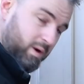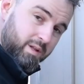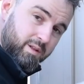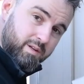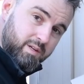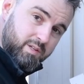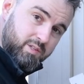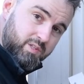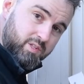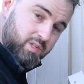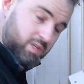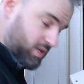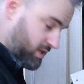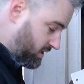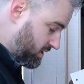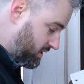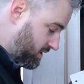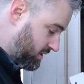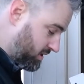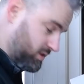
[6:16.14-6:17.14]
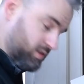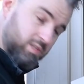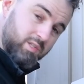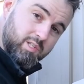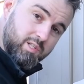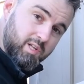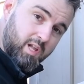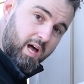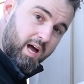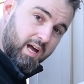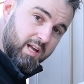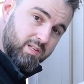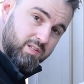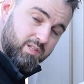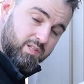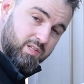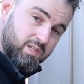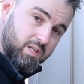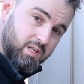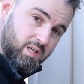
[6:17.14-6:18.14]
of these
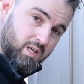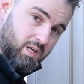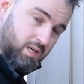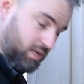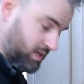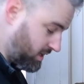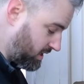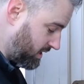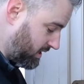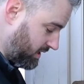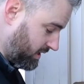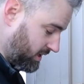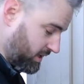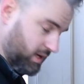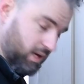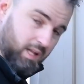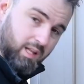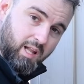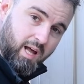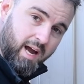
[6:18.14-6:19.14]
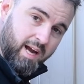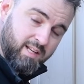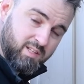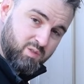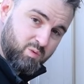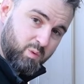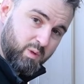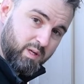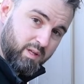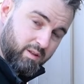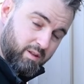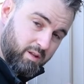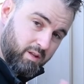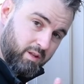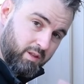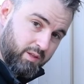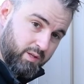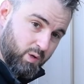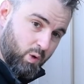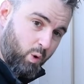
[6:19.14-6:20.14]
slots aligns with
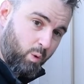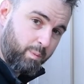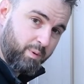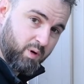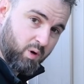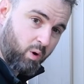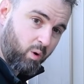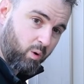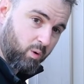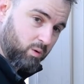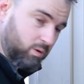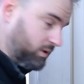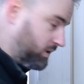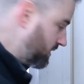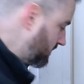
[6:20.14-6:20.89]
the open hole.